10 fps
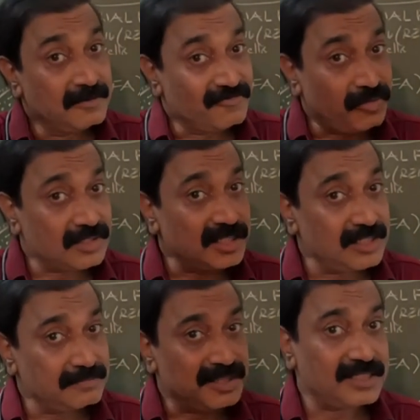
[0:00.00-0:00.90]
Father
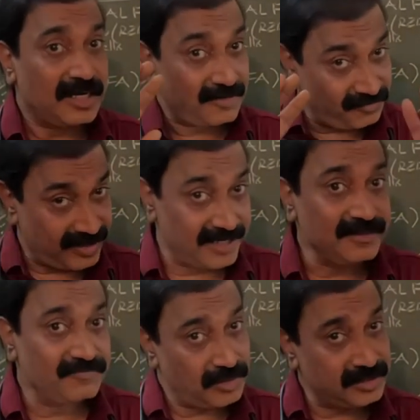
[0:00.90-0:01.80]
and mother are
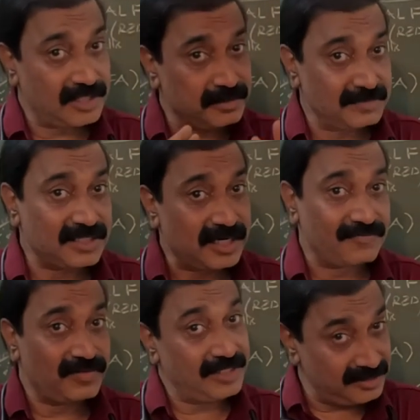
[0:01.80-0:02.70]
fine.
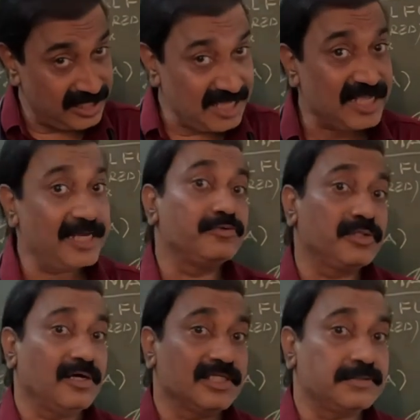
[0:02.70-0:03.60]
They came to
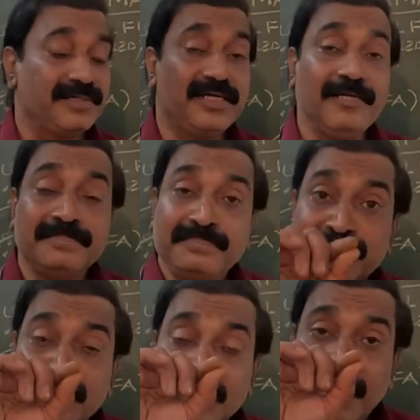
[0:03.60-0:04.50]
the hospital
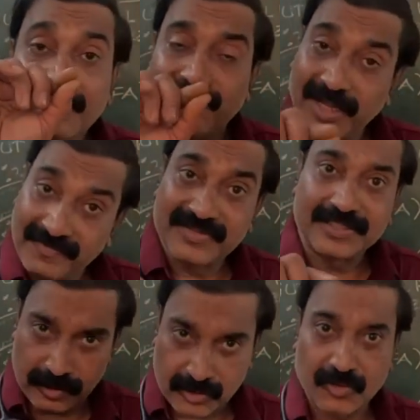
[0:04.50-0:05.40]
and wife is
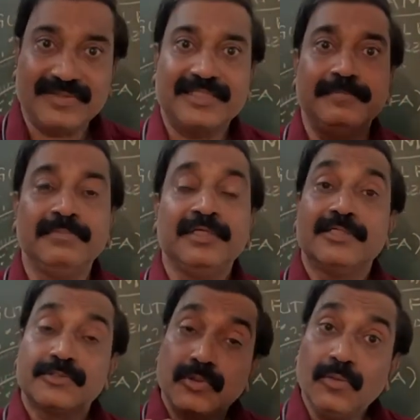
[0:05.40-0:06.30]
also with him.
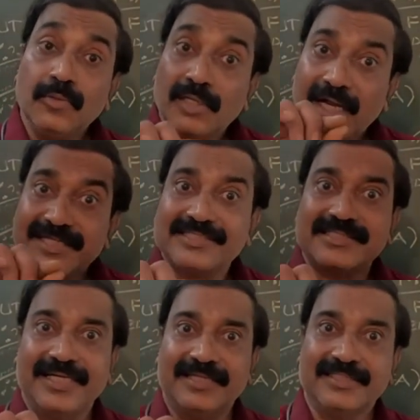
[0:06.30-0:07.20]
So
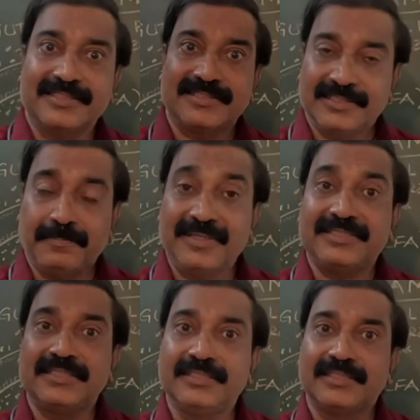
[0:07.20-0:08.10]
understand this. The
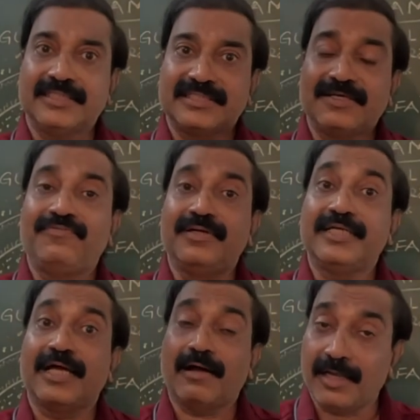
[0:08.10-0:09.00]
patient suffered
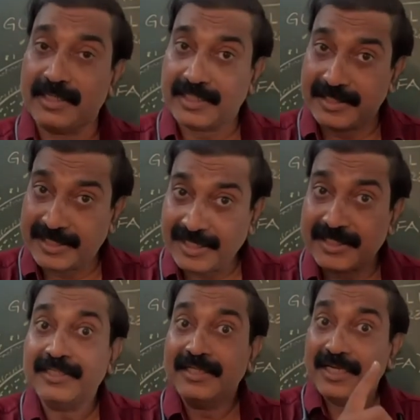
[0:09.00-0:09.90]
a heart
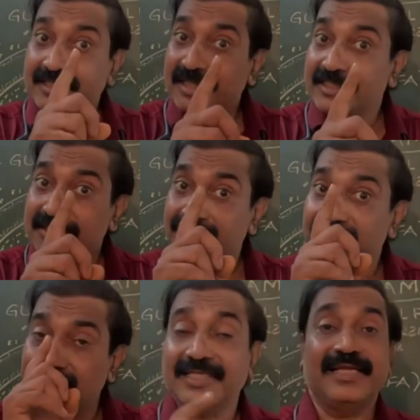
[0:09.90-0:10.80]
attack at the age of
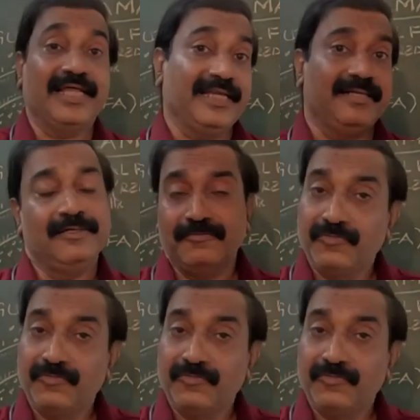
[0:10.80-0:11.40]
39.